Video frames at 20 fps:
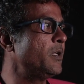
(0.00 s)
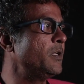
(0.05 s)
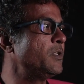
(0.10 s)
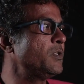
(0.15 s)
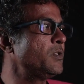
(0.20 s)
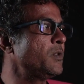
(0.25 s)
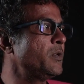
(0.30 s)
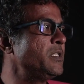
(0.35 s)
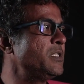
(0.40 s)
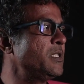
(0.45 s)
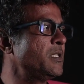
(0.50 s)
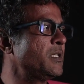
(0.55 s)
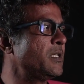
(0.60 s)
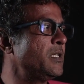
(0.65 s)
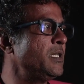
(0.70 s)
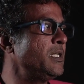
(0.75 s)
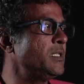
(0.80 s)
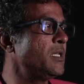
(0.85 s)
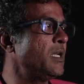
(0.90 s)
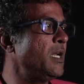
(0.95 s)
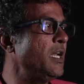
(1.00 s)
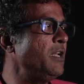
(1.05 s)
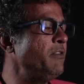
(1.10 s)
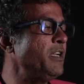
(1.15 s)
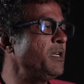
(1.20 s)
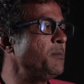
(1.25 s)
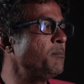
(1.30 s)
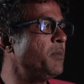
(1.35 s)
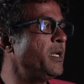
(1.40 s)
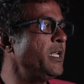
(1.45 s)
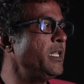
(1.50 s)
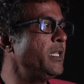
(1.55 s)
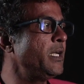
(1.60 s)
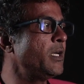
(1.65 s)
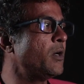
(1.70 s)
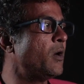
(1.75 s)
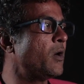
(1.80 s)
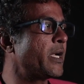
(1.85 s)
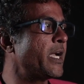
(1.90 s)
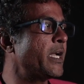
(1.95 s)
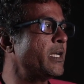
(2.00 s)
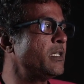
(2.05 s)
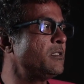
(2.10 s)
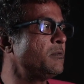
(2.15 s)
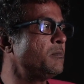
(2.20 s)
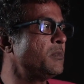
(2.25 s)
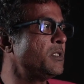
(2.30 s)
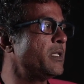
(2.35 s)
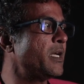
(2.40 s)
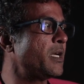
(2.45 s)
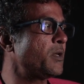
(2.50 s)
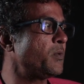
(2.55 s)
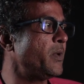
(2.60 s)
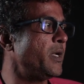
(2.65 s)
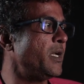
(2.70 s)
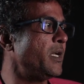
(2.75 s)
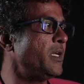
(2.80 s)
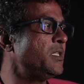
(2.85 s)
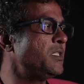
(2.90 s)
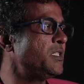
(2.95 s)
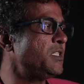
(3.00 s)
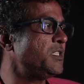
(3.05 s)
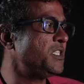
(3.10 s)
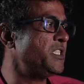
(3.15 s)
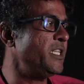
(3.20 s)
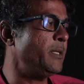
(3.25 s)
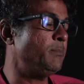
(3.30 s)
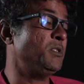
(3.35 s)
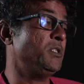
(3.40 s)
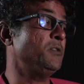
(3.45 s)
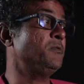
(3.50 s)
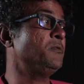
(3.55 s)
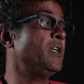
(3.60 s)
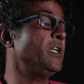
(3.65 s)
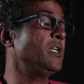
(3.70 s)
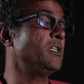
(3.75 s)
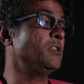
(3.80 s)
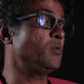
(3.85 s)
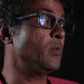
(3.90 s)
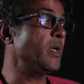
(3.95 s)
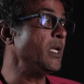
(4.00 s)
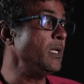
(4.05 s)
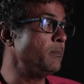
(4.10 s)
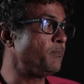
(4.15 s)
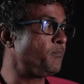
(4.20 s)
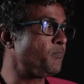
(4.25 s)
So it's a living breathing organism in that way. It's shape shifting as well.